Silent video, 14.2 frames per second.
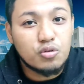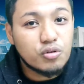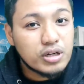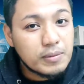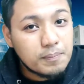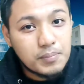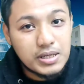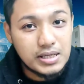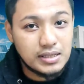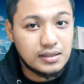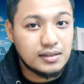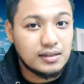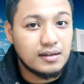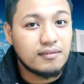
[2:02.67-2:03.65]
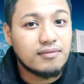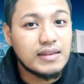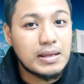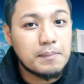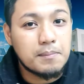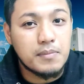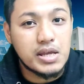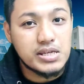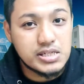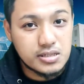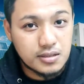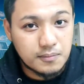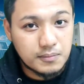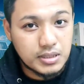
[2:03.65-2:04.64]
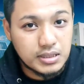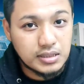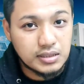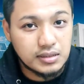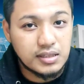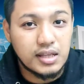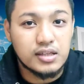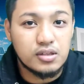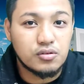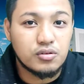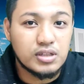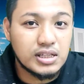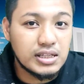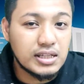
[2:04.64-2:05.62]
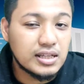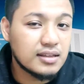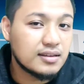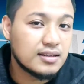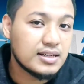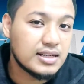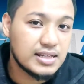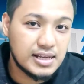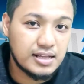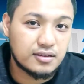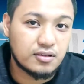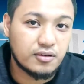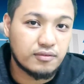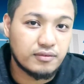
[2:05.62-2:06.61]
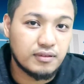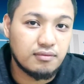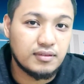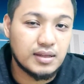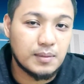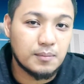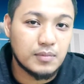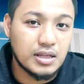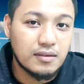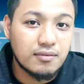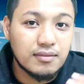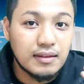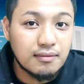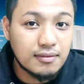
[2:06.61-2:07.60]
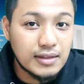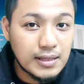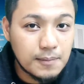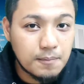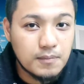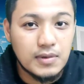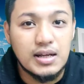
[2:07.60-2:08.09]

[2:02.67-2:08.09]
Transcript: to repeat the same measurement that you did in 3 electrode system. It's the same.